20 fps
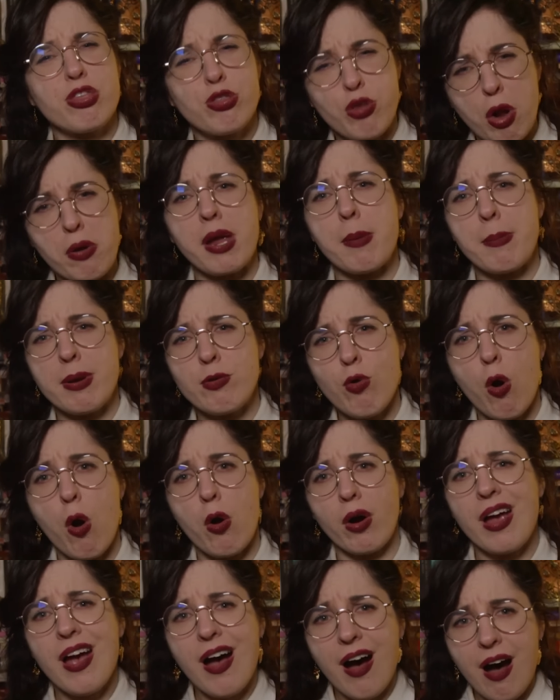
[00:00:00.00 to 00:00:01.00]
don't get me
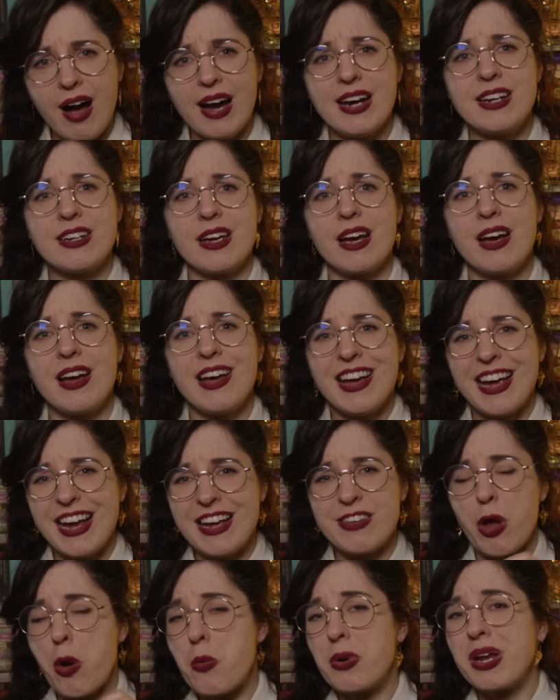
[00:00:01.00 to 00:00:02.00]
wrong, Heidegger
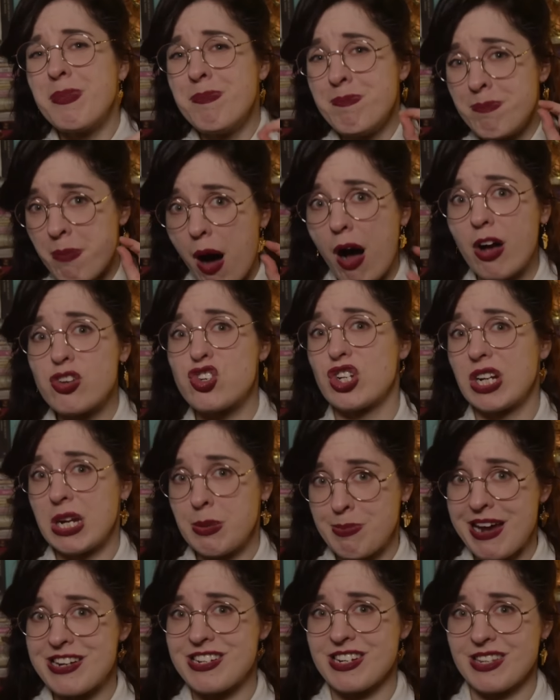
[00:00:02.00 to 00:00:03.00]
is only
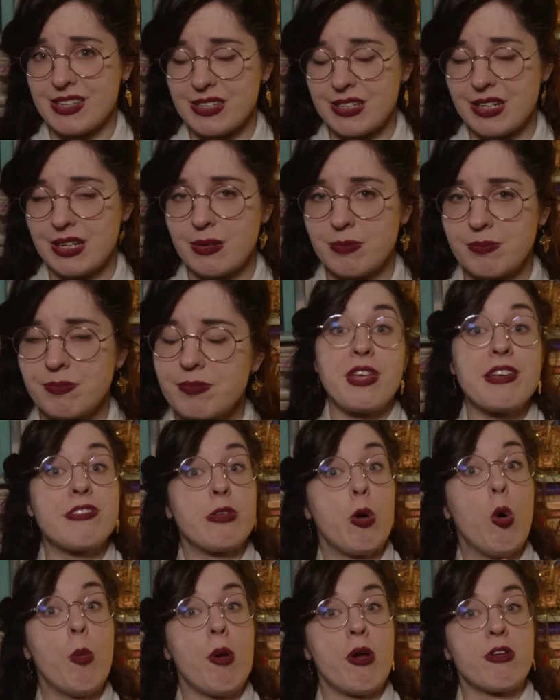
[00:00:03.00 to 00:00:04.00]
marginally better than him.
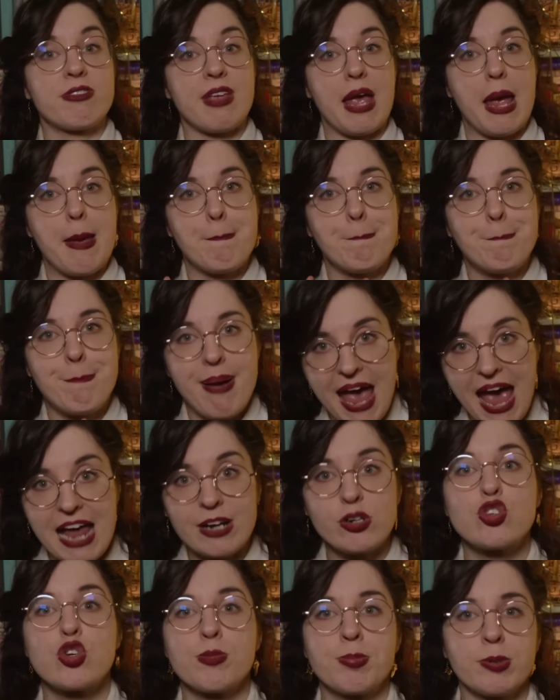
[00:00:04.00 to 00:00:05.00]
This almost
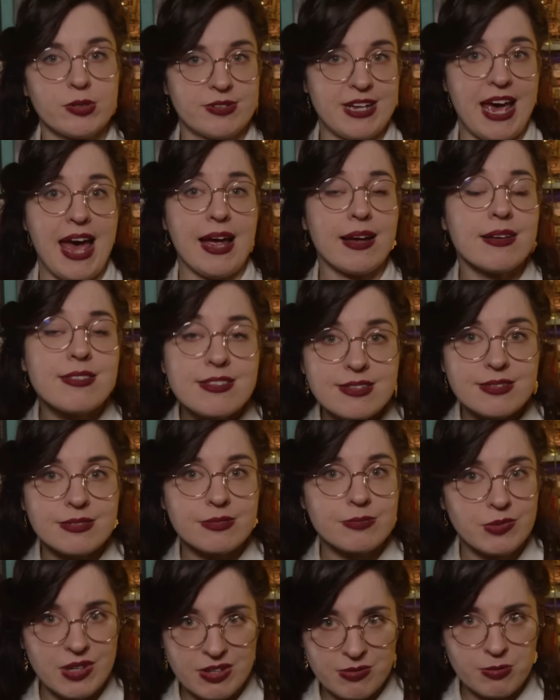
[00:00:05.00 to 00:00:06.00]
impenetrable text,
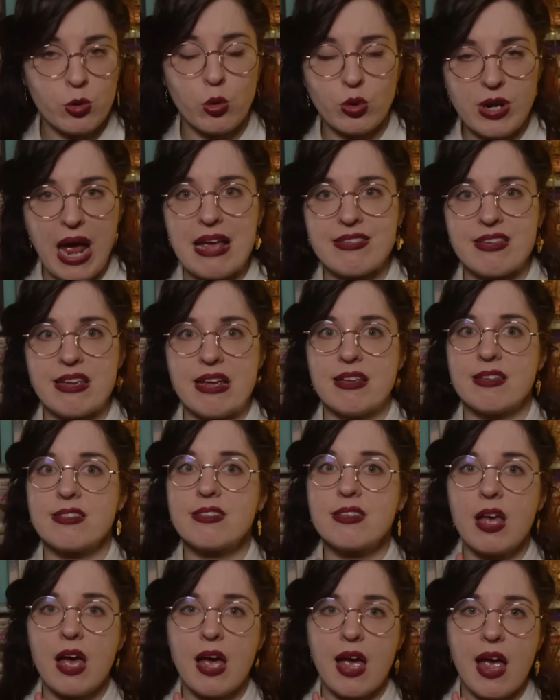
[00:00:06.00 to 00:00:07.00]
let's call it as it
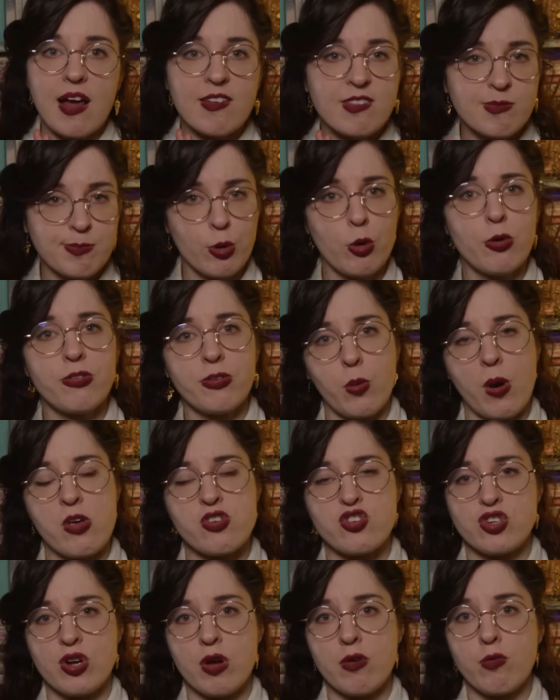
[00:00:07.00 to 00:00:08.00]
is, explores the
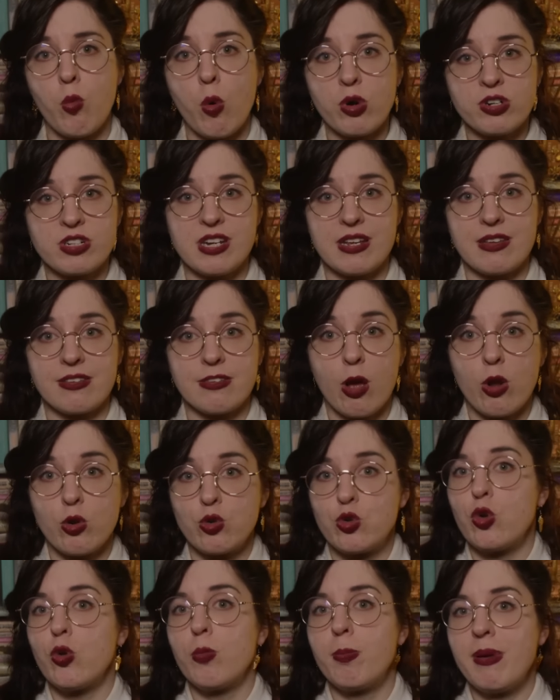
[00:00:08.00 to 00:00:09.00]
question of what it is
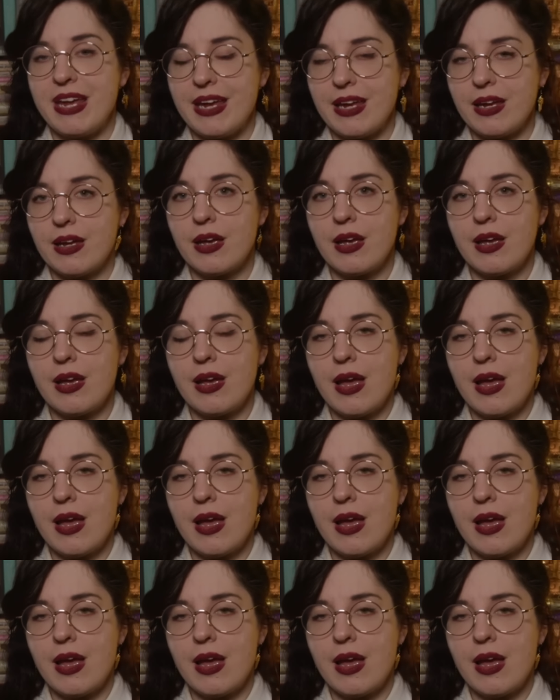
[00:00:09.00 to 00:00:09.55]
to be.